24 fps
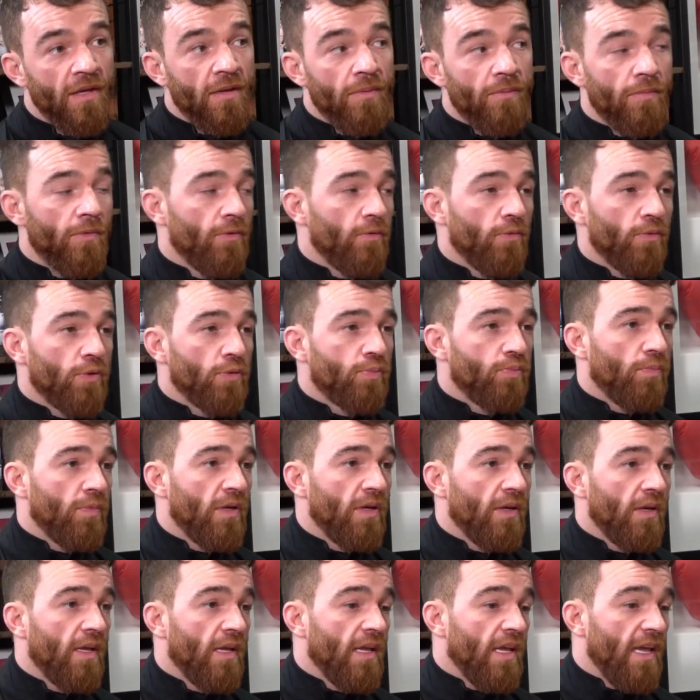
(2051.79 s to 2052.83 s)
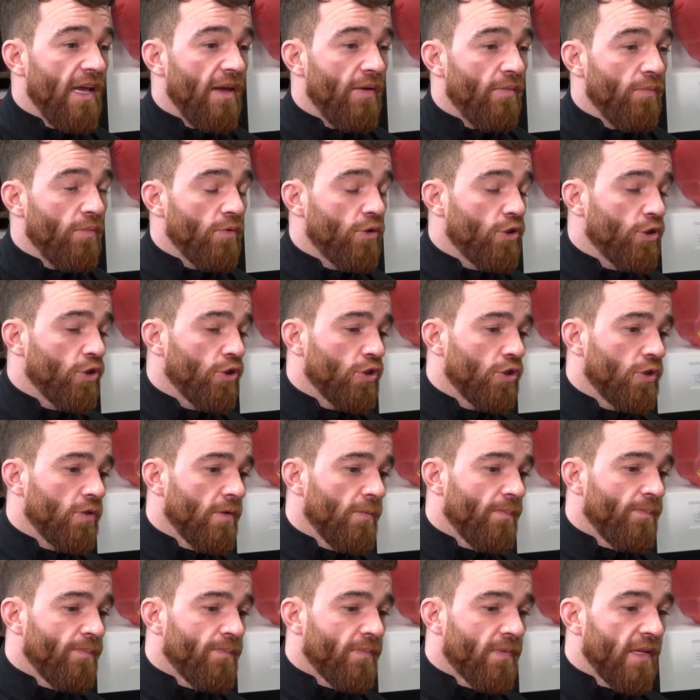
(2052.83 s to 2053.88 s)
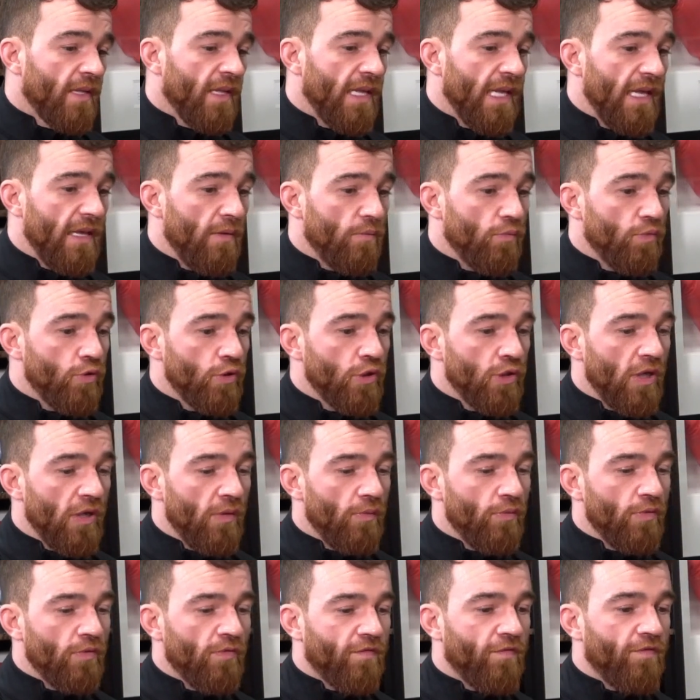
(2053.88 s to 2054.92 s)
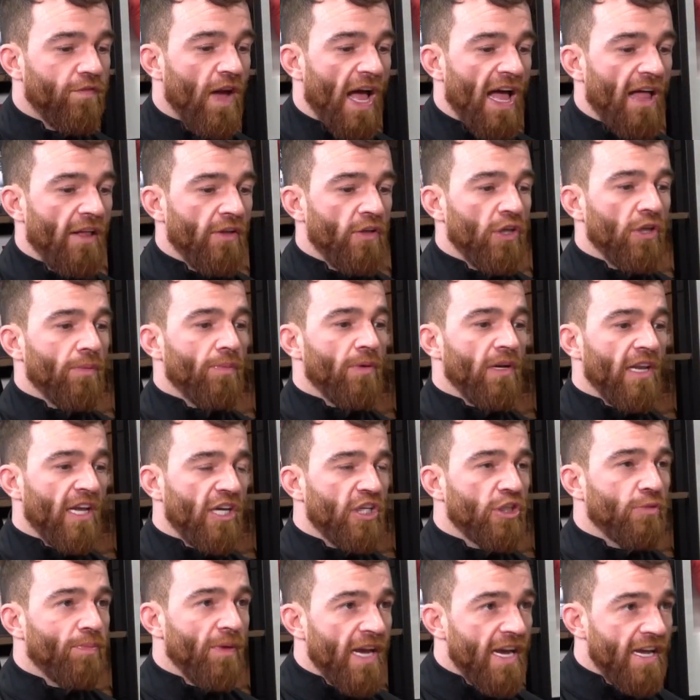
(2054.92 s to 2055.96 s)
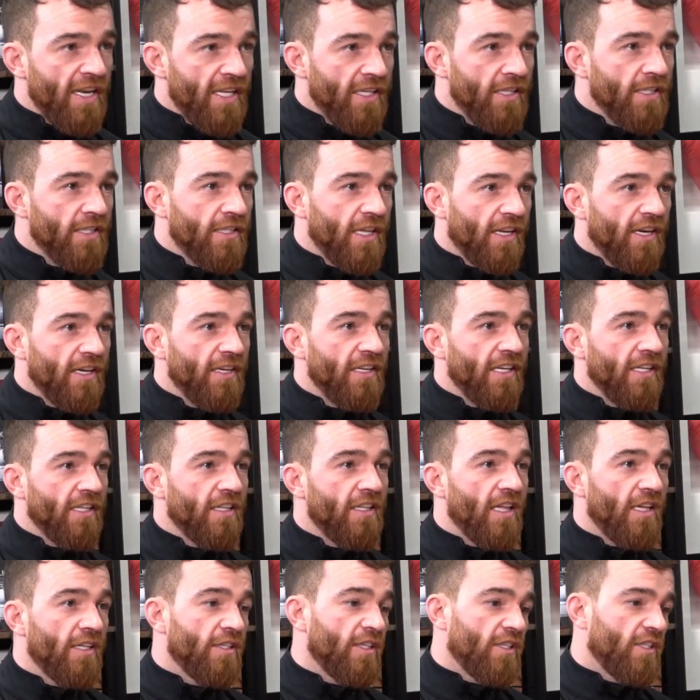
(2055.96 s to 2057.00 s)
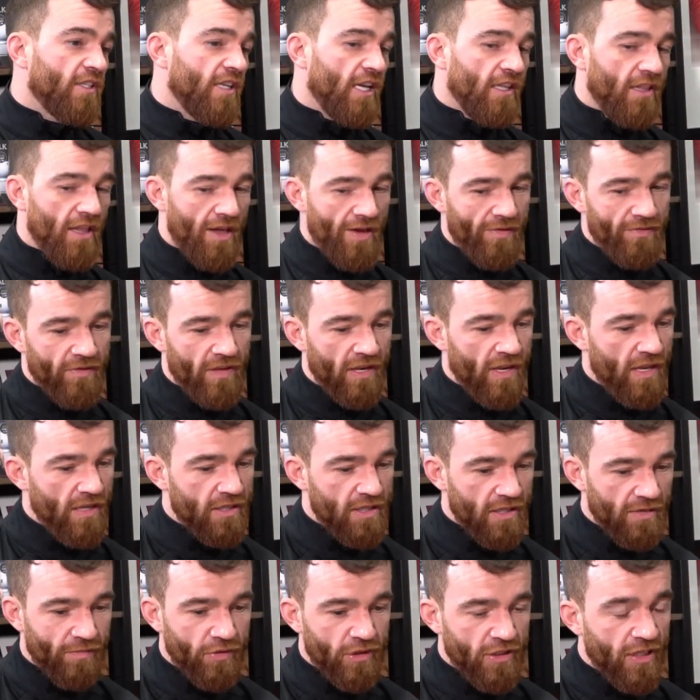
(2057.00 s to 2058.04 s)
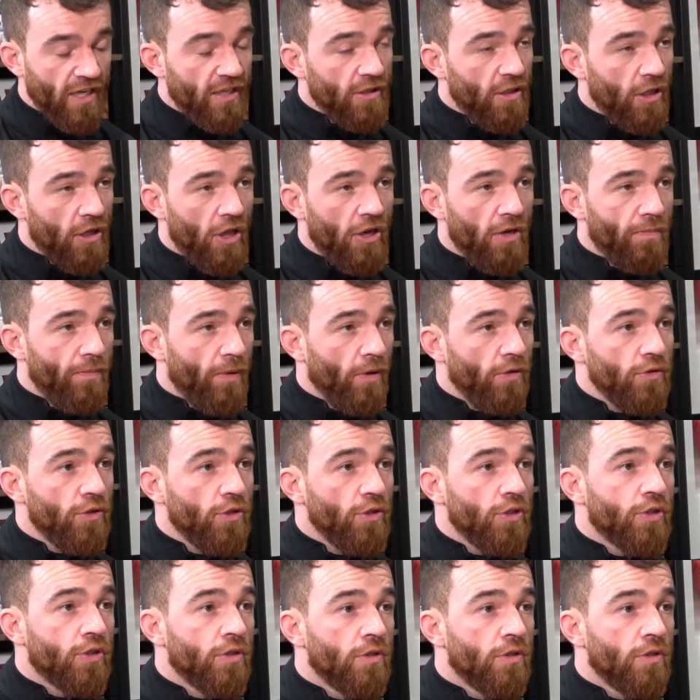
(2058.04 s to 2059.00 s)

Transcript: but it was valuable experience that I needed. As I said after this, I've ticked a lot of boxes.